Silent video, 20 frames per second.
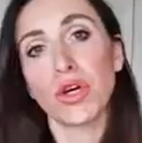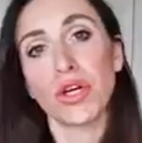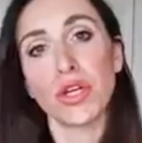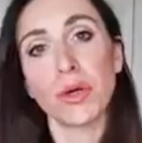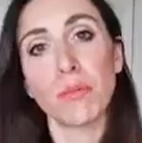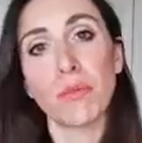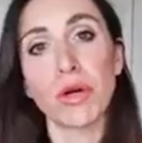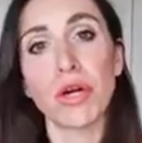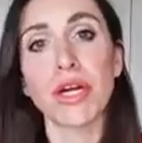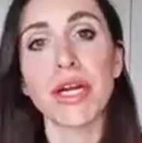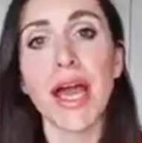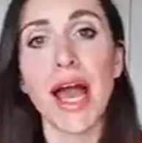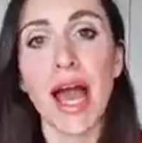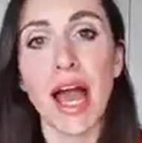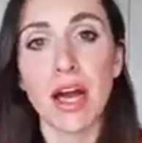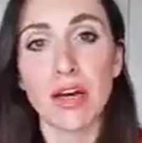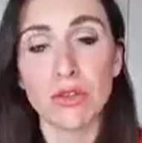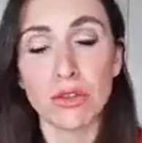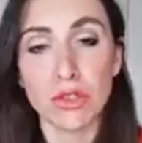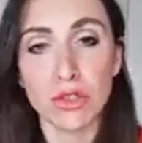going to burn
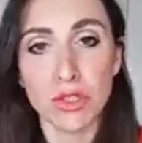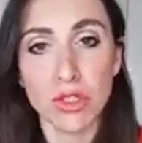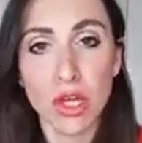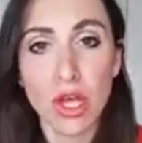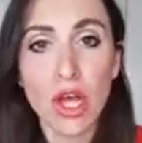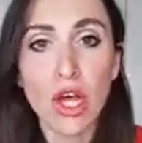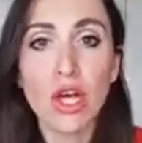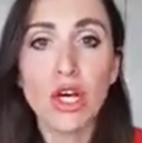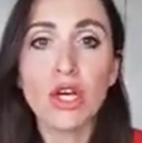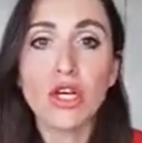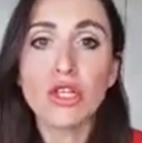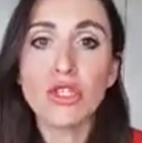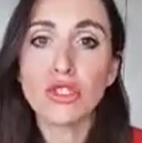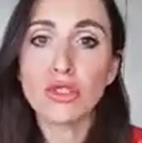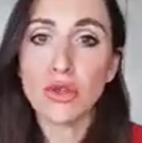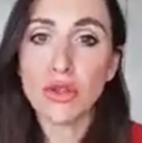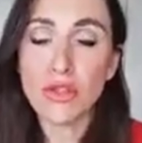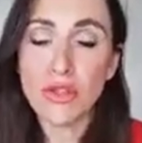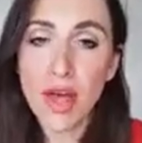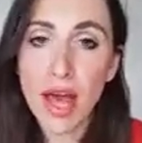out.
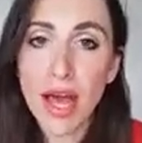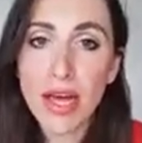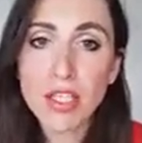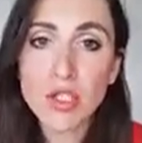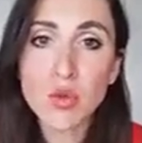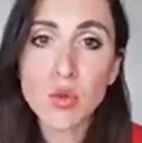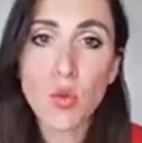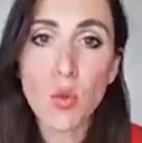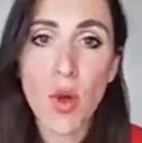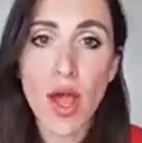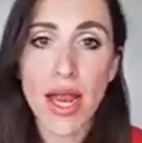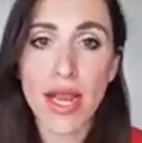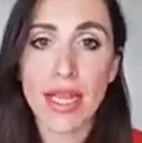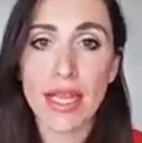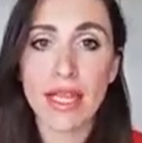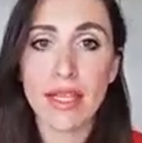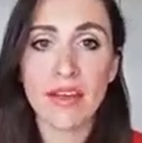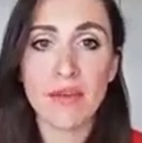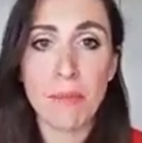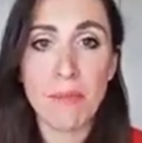So that's
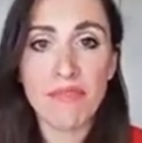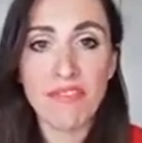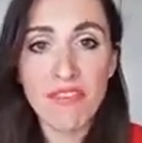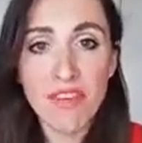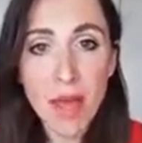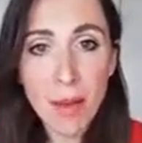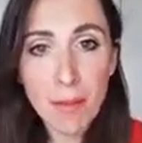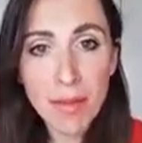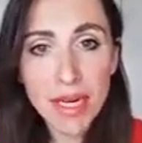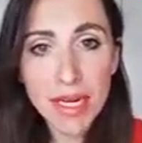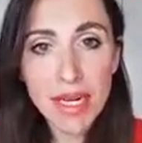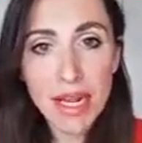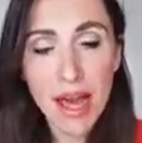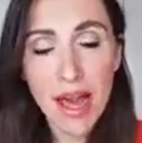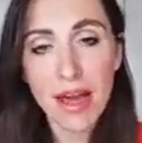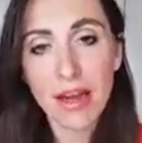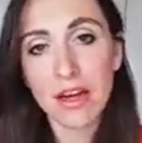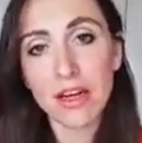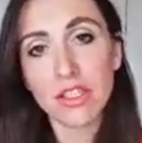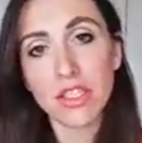when the feminine
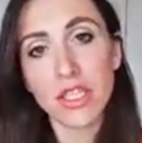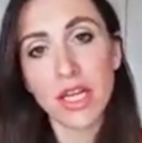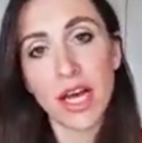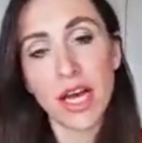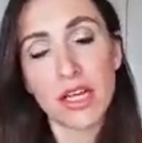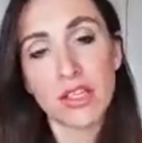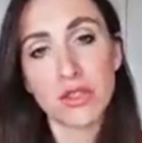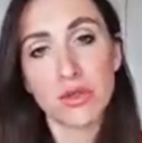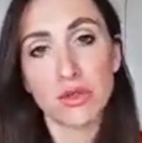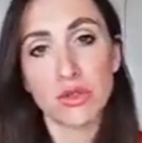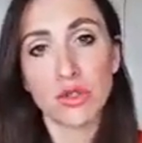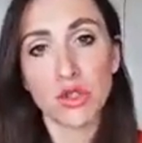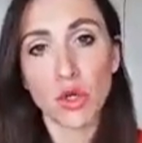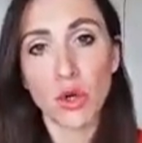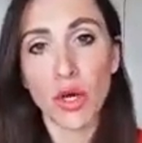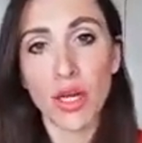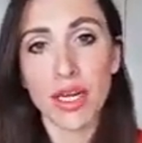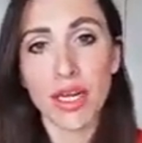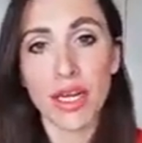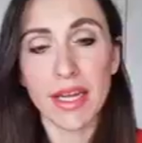energy has to
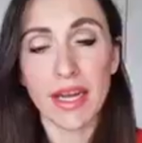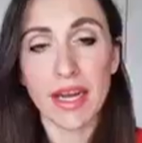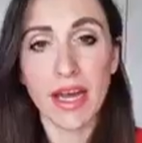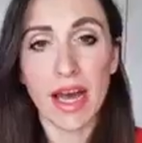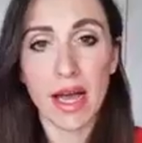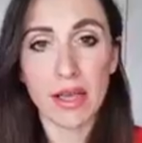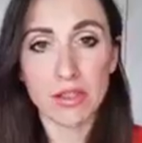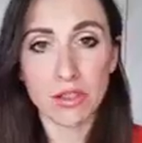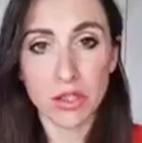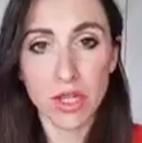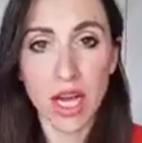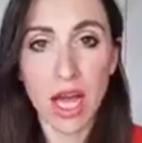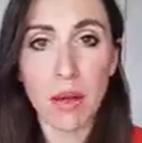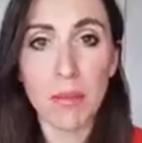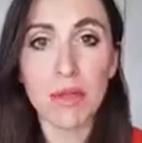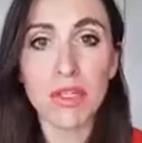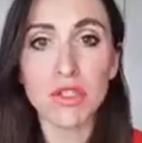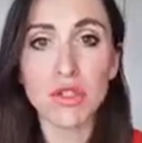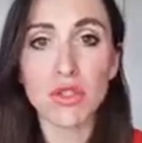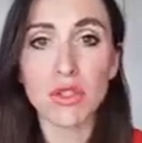join in and has to
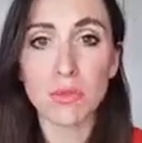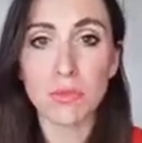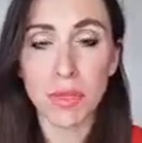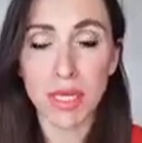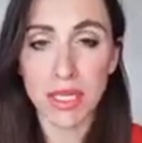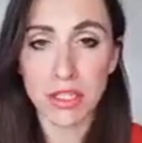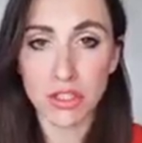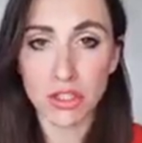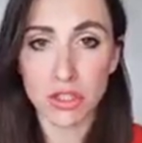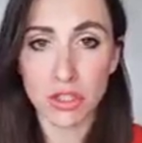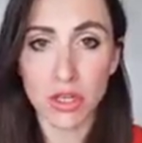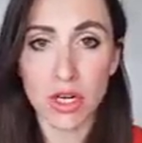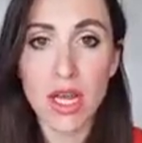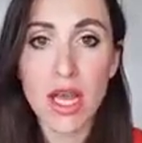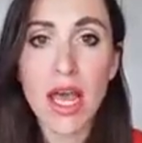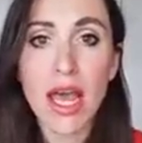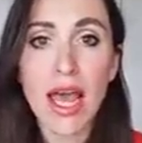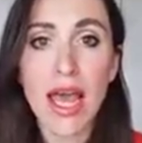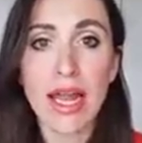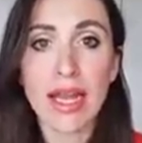come into the picture,
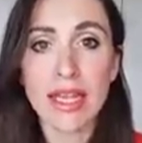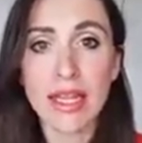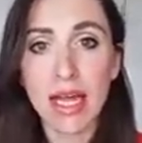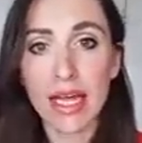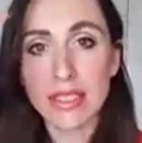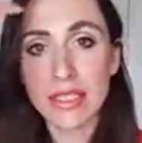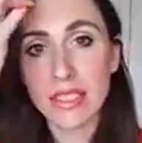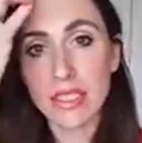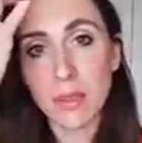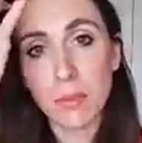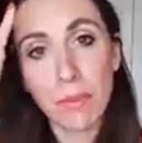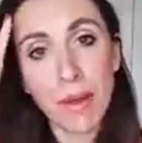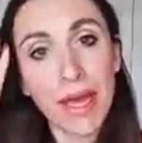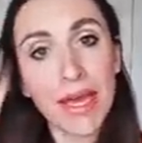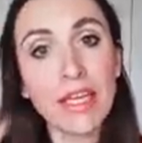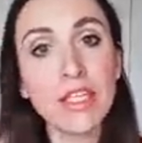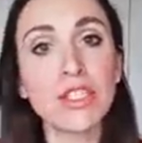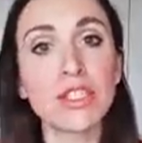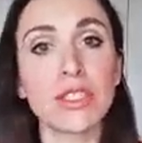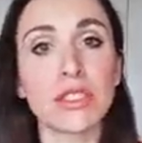and that's the
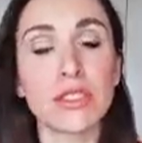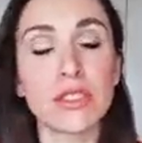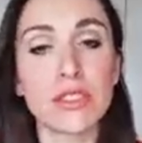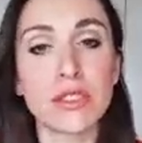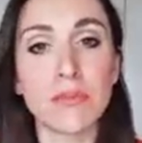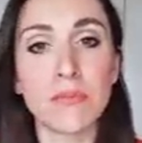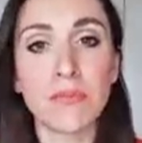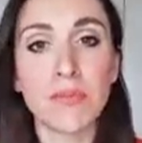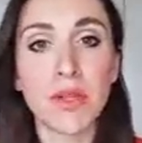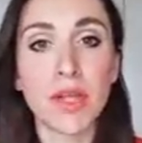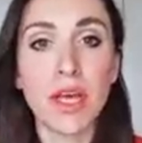patience.